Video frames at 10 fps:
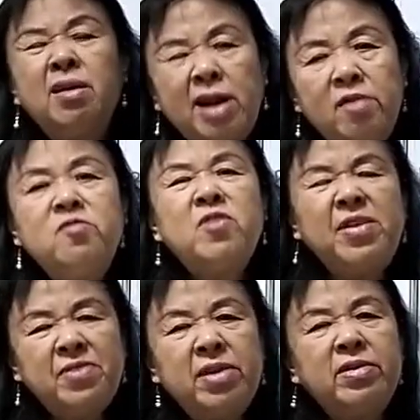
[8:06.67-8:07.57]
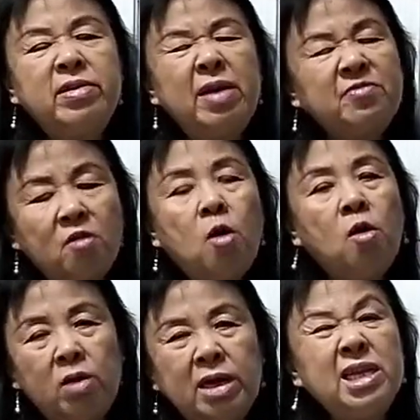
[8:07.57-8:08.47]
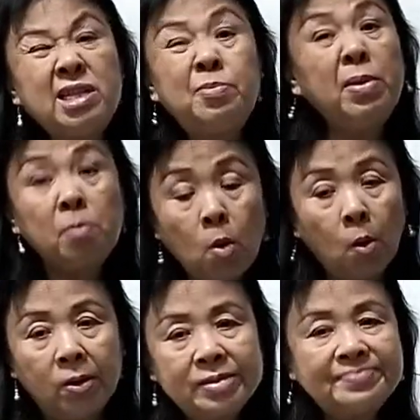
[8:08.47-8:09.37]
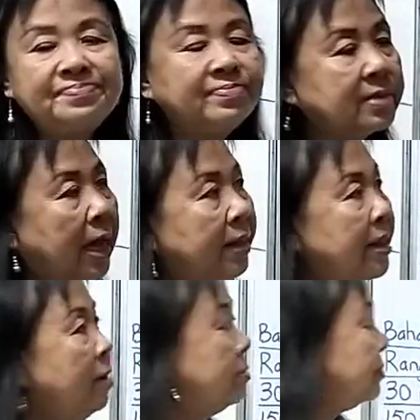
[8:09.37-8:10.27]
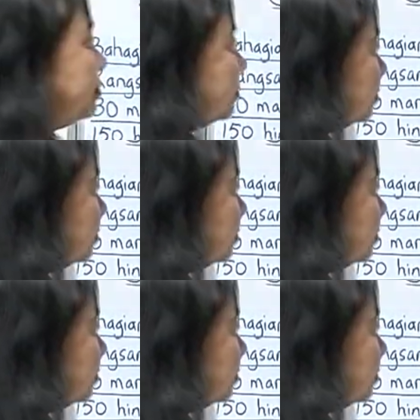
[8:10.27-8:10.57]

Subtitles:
around 500 or a little bit more. Now,